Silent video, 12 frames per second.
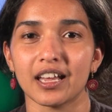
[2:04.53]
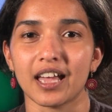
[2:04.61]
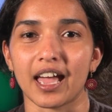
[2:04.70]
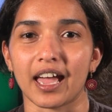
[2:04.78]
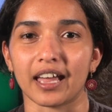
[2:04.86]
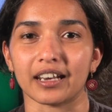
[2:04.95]

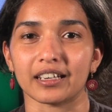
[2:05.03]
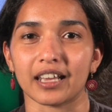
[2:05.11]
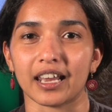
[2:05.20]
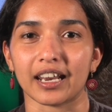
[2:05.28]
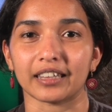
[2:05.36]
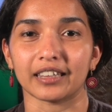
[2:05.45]
And
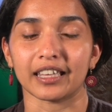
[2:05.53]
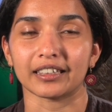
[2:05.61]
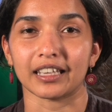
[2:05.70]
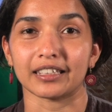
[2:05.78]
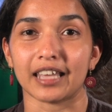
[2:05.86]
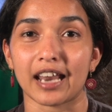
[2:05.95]
I think
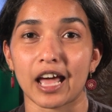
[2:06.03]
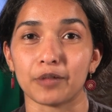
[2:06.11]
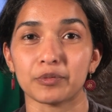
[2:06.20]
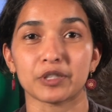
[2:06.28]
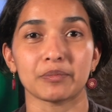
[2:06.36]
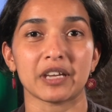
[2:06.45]
that that
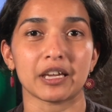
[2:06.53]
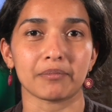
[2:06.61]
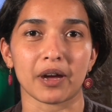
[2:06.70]
helps me in